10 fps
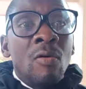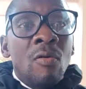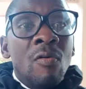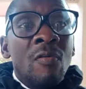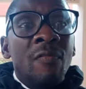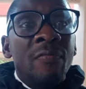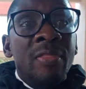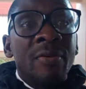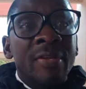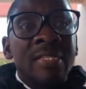of
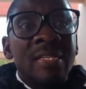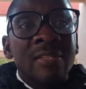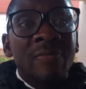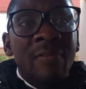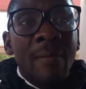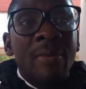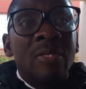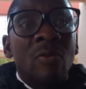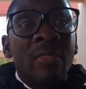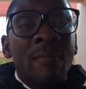the residence permit
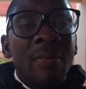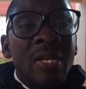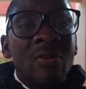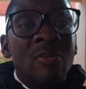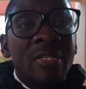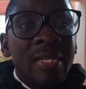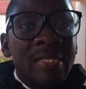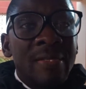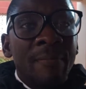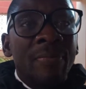or the medical
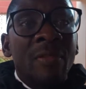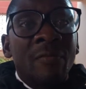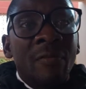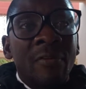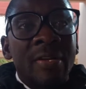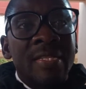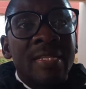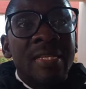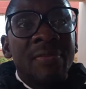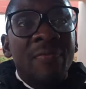test for the
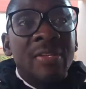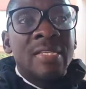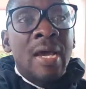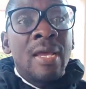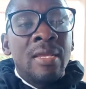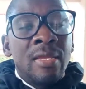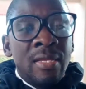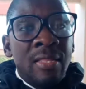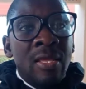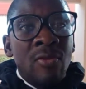residence visa
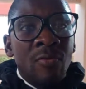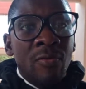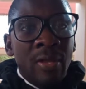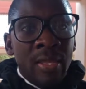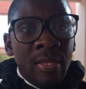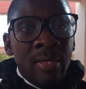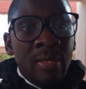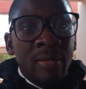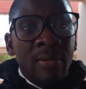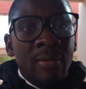in the UAE.
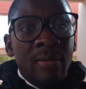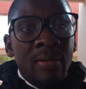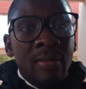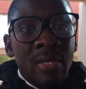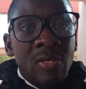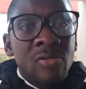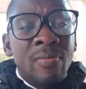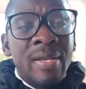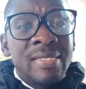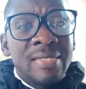Thank you so
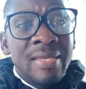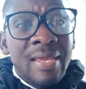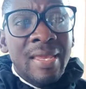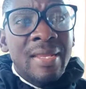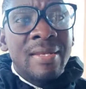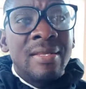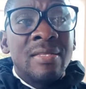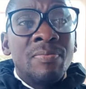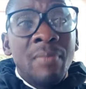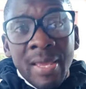much. See you again.
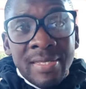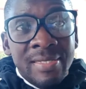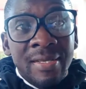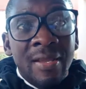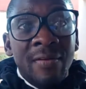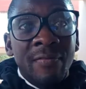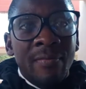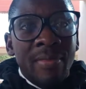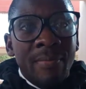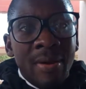It's Mex
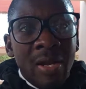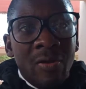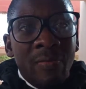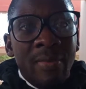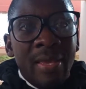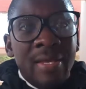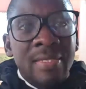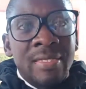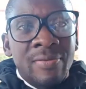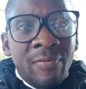from the Malcolm X.
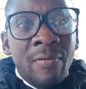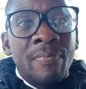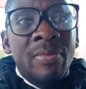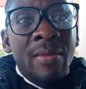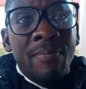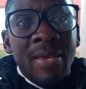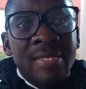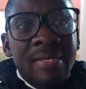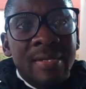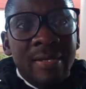This is from the
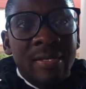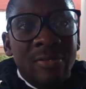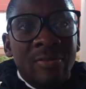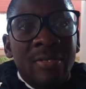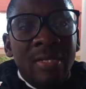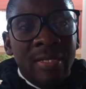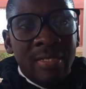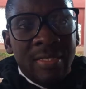Mex Creation.